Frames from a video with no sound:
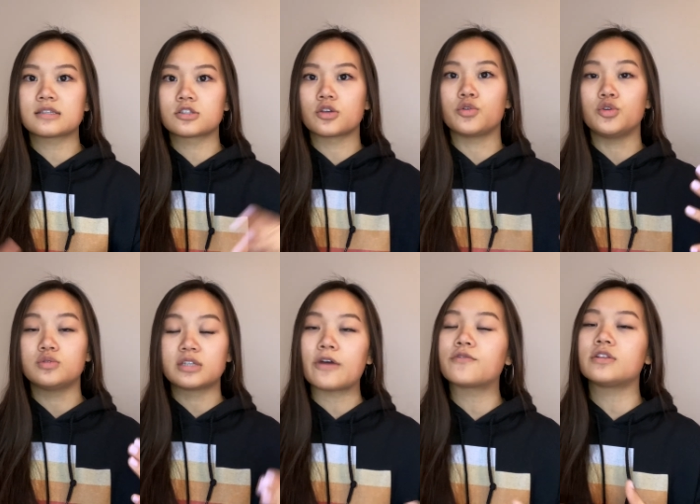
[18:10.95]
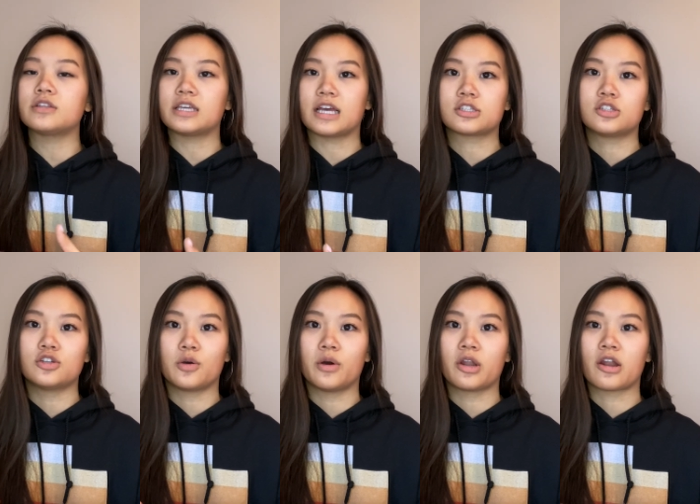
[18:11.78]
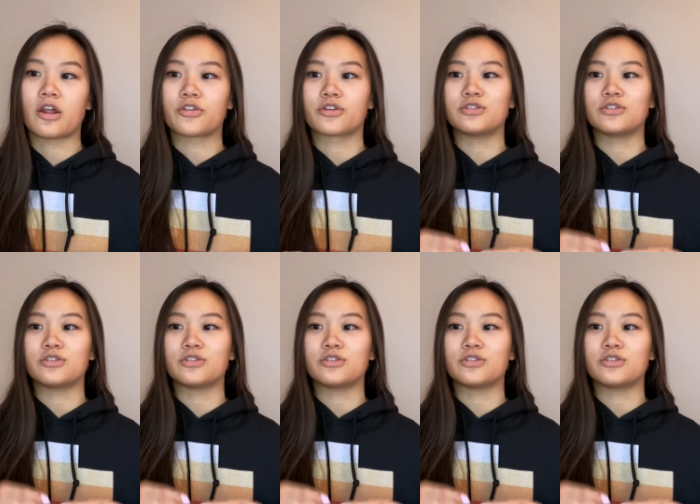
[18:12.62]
so you definitely get to know one another.